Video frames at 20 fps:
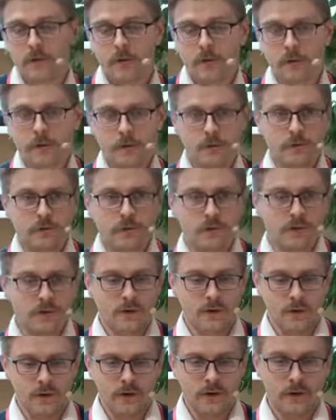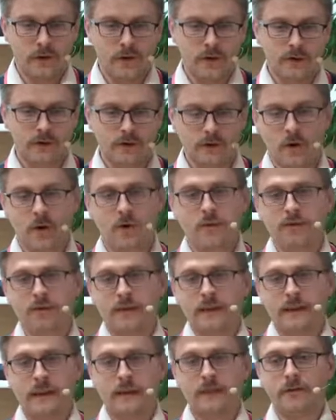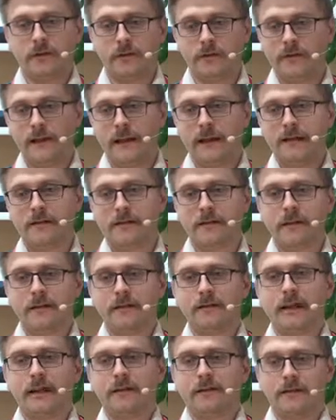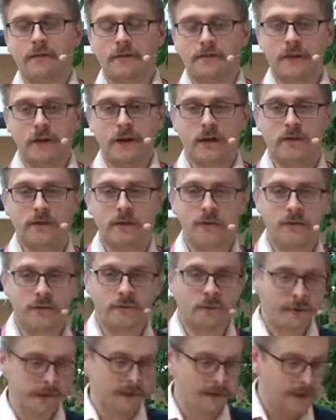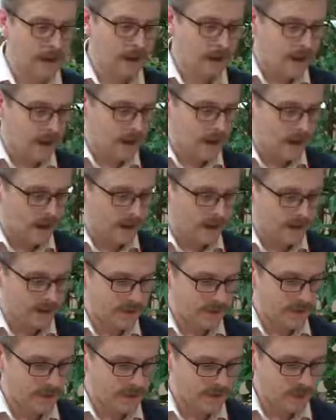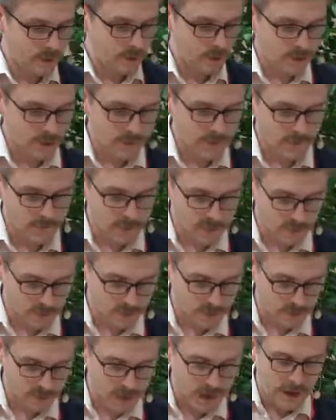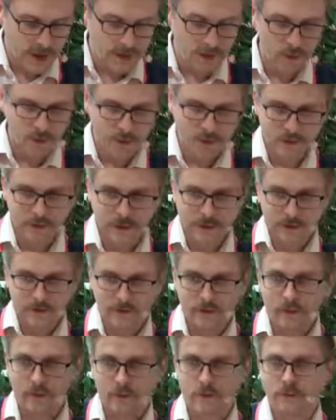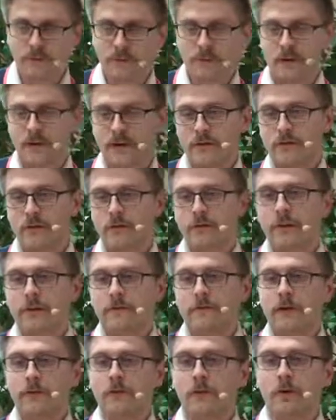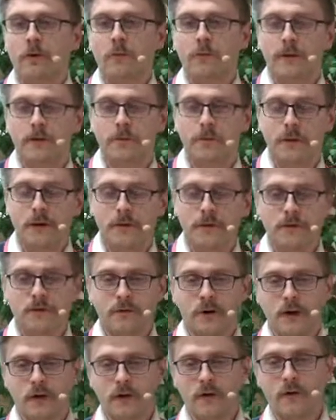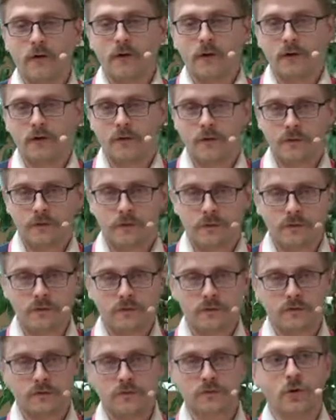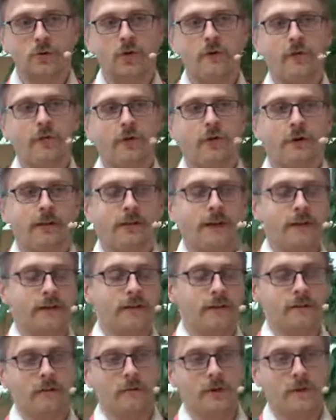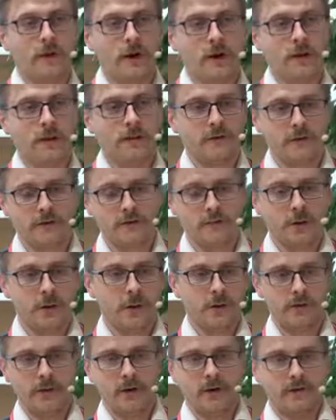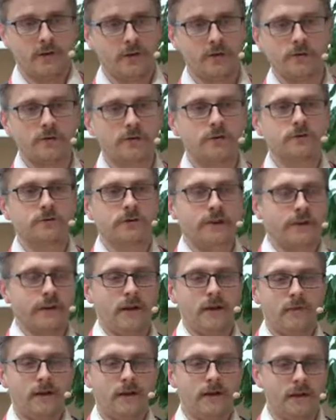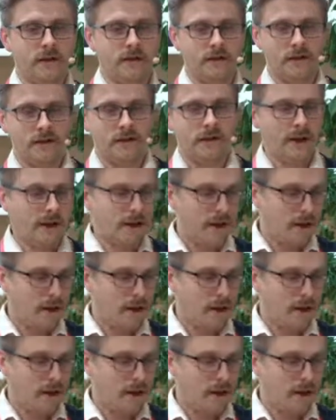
everyone knows and understands that that is fake news. But it is useful to use these tools because you never know when people are going to look for that information, especially on Google and everything.